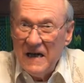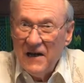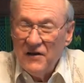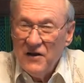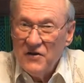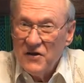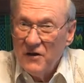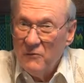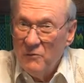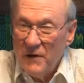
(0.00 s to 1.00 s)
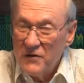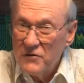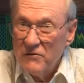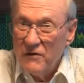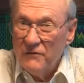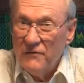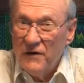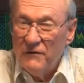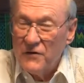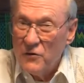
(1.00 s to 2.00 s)
And he said, Pastor,
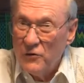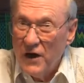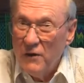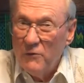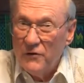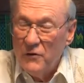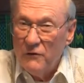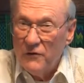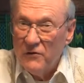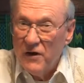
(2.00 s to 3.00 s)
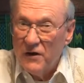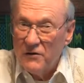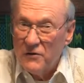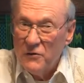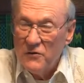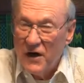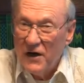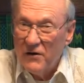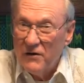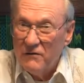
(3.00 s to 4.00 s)
if it's okay with you, if you're not too
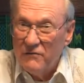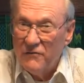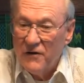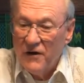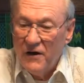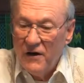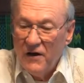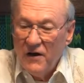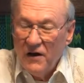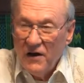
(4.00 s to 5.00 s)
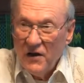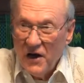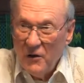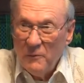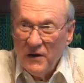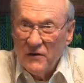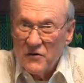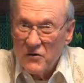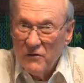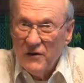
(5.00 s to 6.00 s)
tired of helping and
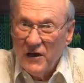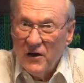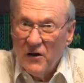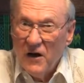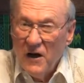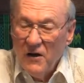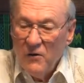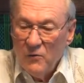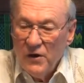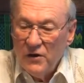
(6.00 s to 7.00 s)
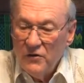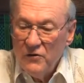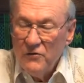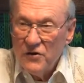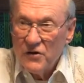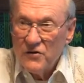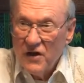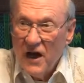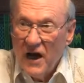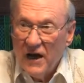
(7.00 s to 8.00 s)
serving here, we could do just
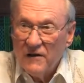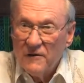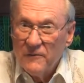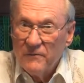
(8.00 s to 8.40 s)
that.